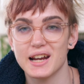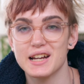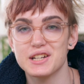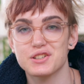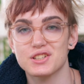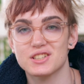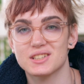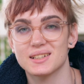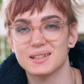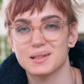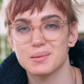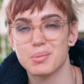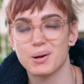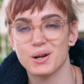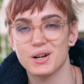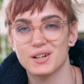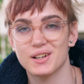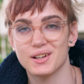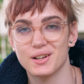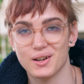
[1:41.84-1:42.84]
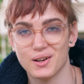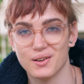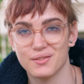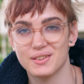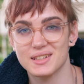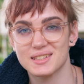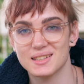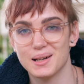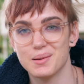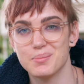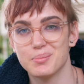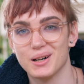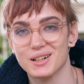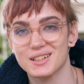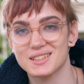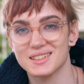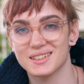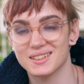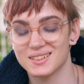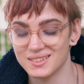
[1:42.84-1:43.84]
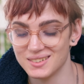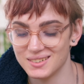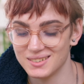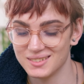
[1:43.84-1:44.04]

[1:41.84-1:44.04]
interesting component of this unboxing.